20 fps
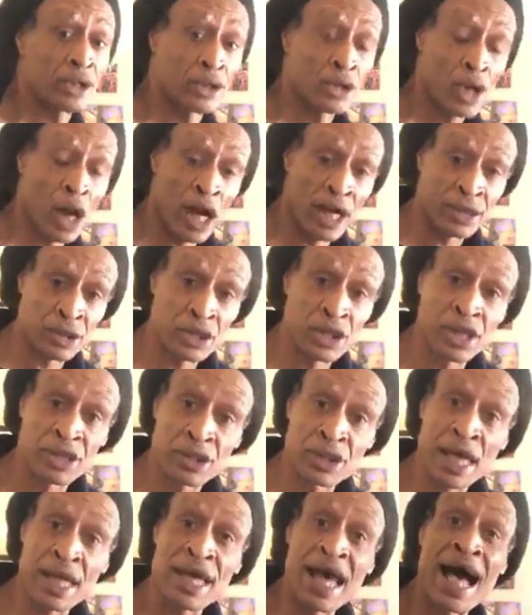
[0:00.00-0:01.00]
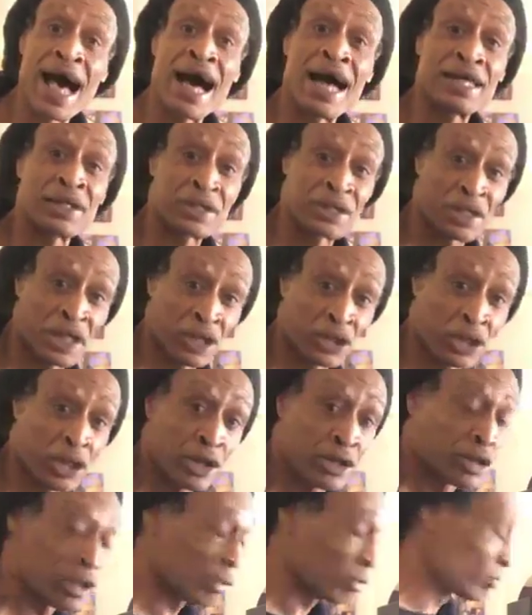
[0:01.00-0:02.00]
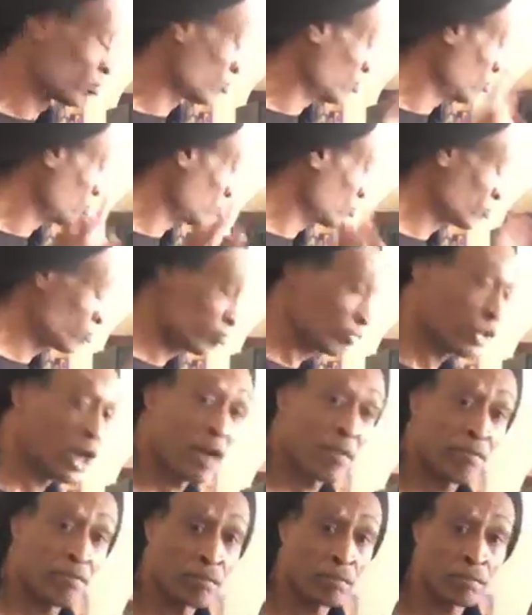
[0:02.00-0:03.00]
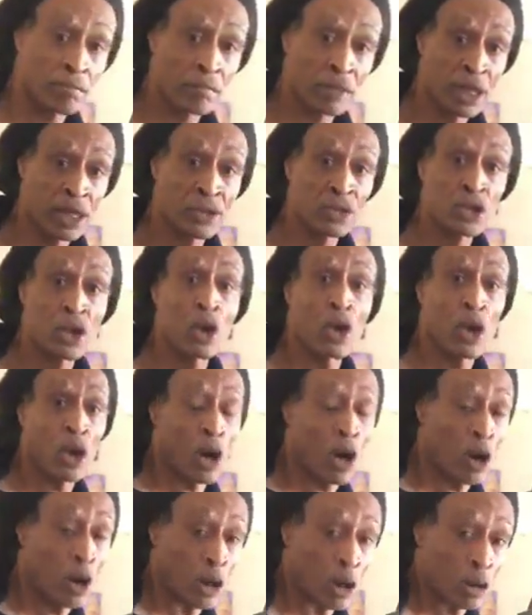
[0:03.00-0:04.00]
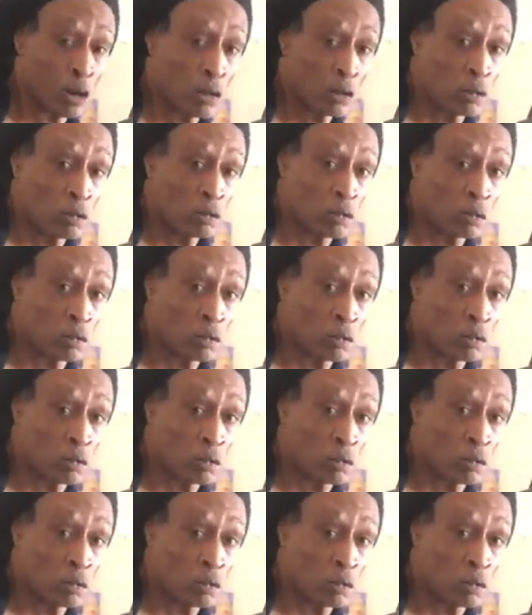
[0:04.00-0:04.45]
end of the night, 6-8 hour session, yeah, it's got hot.